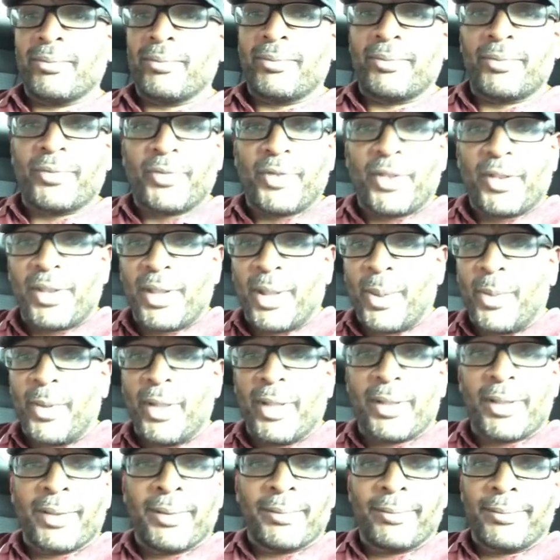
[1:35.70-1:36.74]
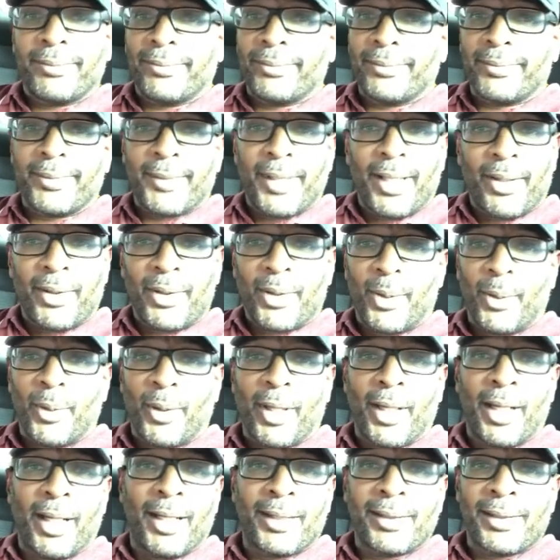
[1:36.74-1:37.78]
for some reason, I don't know
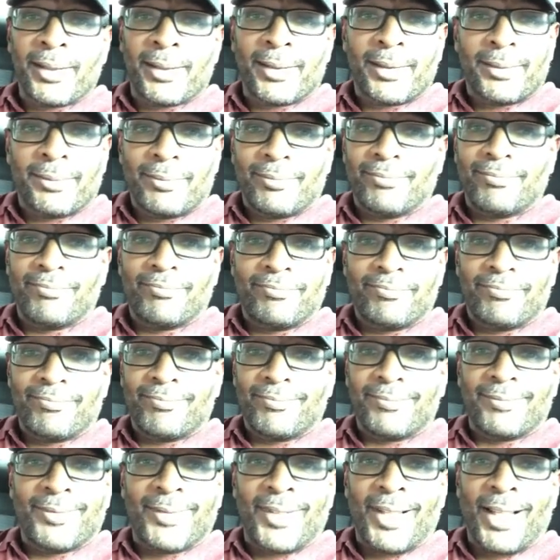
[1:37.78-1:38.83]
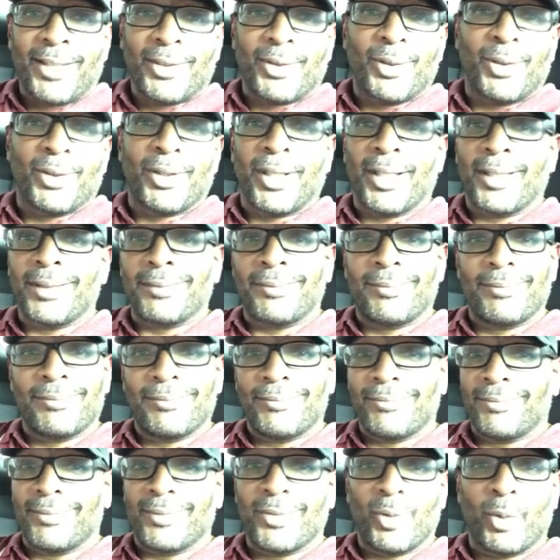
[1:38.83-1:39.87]
why, I just like to look at
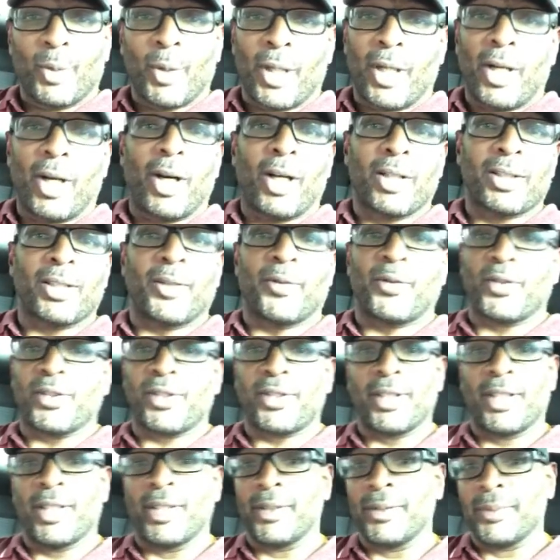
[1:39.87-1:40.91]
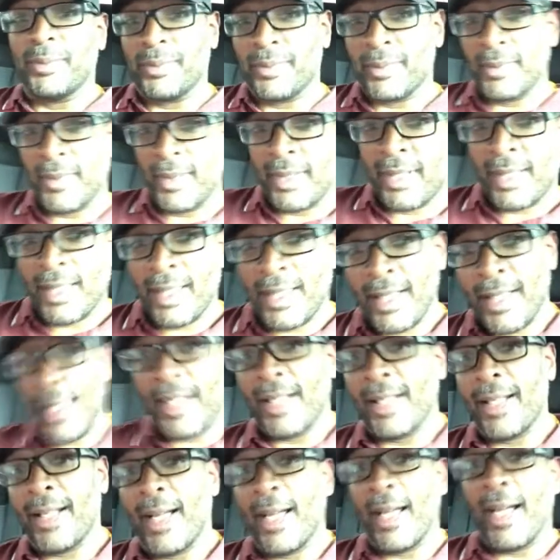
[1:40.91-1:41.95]
what cars are for sale.
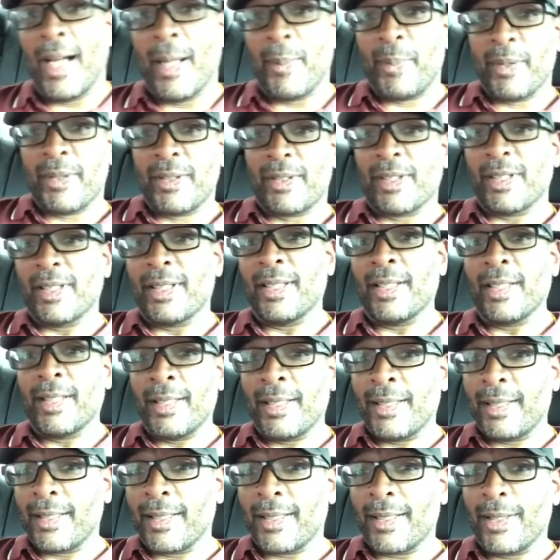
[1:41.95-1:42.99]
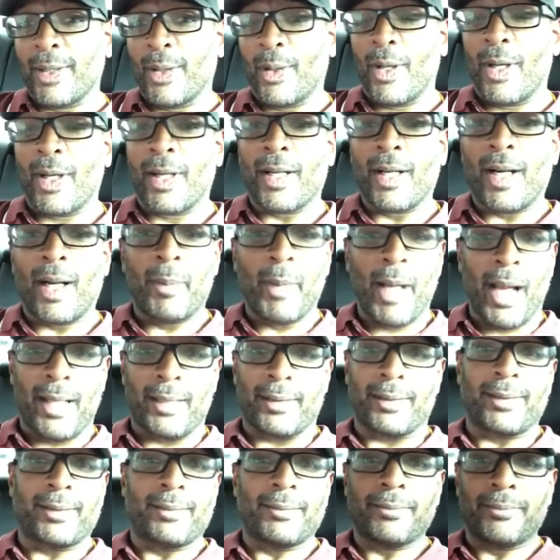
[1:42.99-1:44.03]
And I happened to go on CarMax.